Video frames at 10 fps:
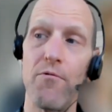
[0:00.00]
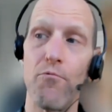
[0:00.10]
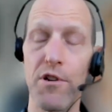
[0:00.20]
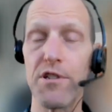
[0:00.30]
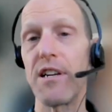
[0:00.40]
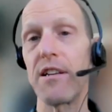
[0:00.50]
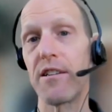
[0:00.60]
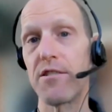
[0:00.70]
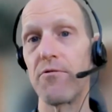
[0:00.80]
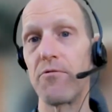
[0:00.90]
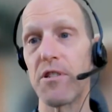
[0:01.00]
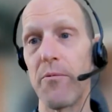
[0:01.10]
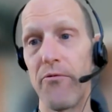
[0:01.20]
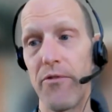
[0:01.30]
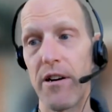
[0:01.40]
We're selling to
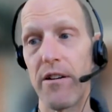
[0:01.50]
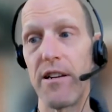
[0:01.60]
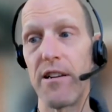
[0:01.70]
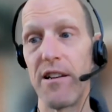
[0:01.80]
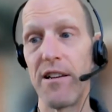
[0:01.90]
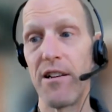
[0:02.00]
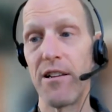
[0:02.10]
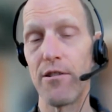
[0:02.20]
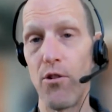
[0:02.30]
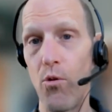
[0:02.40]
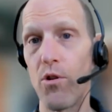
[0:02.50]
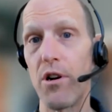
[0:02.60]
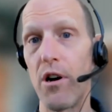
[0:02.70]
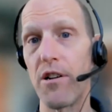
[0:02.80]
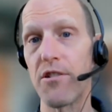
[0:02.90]
some very low
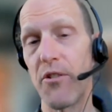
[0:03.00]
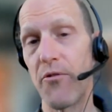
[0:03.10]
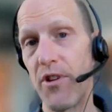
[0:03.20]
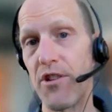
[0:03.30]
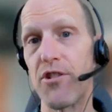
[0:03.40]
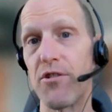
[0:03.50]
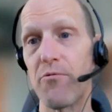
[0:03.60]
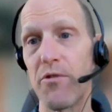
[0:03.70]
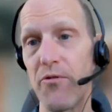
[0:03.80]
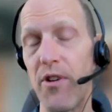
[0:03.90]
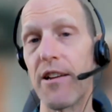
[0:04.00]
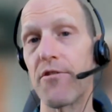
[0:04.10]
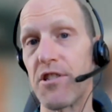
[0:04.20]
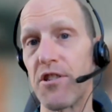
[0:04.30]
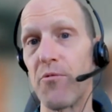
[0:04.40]
cost efficient
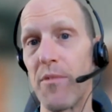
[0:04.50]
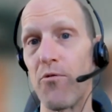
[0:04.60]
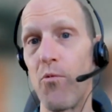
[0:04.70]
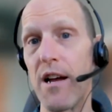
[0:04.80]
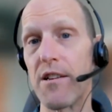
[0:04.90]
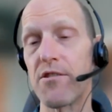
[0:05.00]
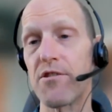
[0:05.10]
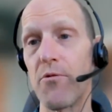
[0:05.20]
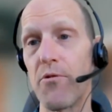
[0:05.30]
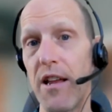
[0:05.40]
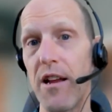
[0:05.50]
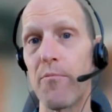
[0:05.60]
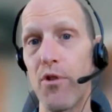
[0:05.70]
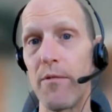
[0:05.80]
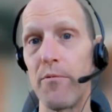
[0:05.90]
refiners in the Midwest. So they are
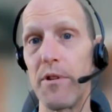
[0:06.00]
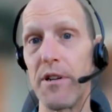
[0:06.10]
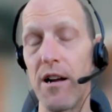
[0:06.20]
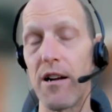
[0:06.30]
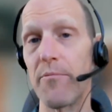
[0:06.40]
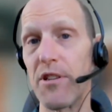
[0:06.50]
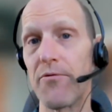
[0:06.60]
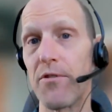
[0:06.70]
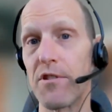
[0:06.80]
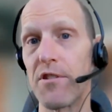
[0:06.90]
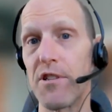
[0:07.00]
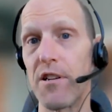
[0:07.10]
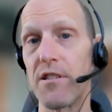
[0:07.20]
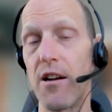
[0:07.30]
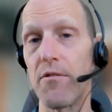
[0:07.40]
probably not going to be the first to
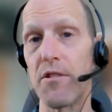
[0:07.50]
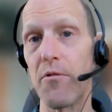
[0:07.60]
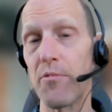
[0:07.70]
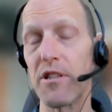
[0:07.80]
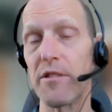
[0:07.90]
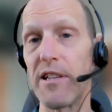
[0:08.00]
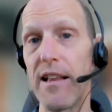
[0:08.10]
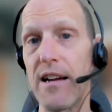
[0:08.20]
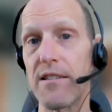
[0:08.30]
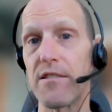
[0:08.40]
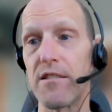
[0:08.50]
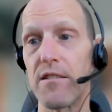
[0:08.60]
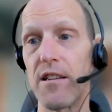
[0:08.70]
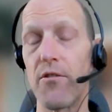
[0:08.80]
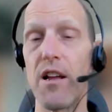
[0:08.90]
shut down. They'll probably be the last to
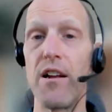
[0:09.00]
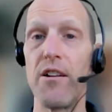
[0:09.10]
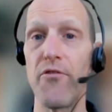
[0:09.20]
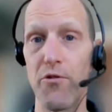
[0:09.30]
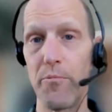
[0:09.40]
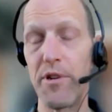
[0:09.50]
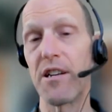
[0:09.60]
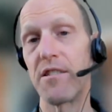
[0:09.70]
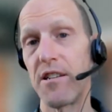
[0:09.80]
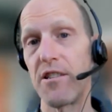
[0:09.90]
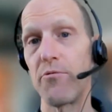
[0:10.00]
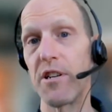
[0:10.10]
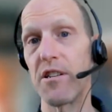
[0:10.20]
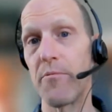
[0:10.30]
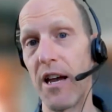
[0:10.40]
shut down. There will be
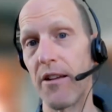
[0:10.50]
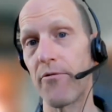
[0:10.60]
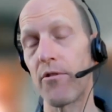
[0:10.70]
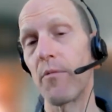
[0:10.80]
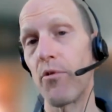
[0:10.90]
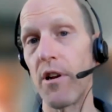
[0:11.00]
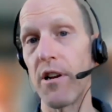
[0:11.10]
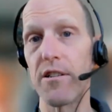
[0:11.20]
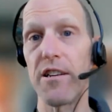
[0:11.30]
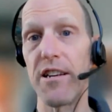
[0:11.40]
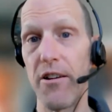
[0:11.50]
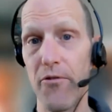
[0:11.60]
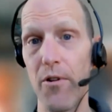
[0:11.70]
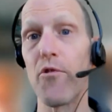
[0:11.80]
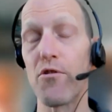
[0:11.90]
continuing demand for our product
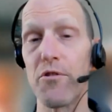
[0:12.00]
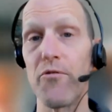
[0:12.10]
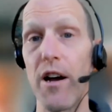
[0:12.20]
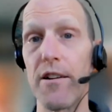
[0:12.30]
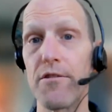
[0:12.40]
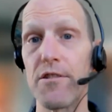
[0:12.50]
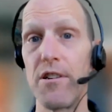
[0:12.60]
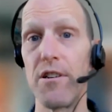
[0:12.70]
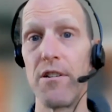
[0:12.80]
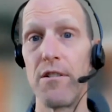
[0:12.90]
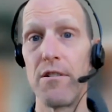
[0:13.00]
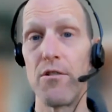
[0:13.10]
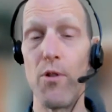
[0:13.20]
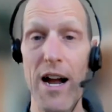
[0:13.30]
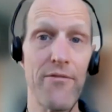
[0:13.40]
from those refiners
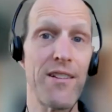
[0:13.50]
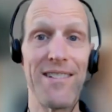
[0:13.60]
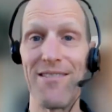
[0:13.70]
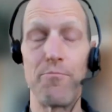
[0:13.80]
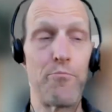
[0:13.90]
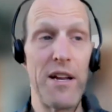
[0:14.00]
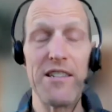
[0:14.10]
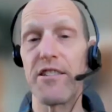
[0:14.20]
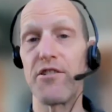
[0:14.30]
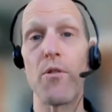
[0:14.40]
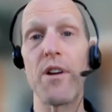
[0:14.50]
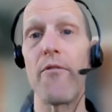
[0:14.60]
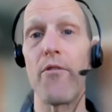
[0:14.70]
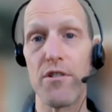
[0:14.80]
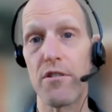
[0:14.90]
who have to basically don't
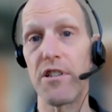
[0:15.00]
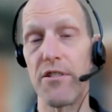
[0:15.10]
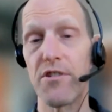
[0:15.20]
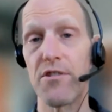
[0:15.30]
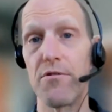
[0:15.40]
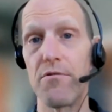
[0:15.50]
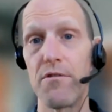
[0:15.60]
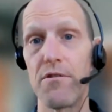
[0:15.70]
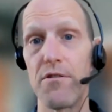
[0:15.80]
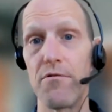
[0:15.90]
have alternatives to